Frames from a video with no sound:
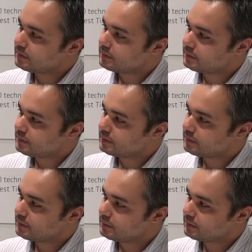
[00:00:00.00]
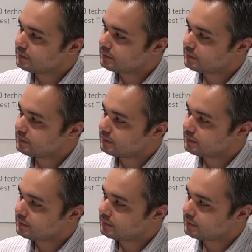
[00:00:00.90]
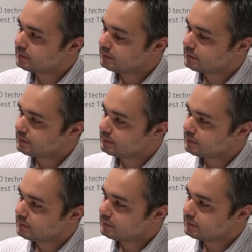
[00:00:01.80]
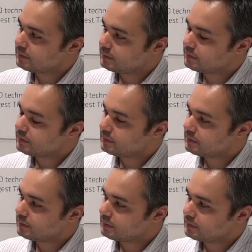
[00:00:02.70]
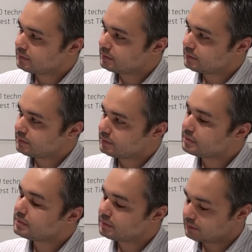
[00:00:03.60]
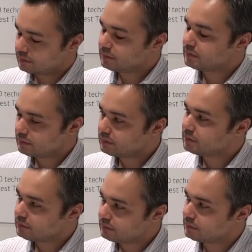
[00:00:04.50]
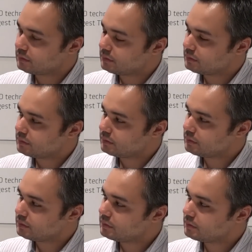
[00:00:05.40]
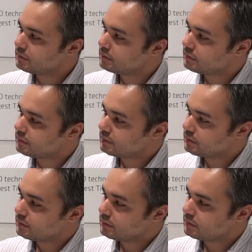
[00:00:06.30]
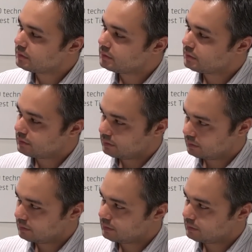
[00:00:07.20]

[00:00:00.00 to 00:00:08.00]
[no speech]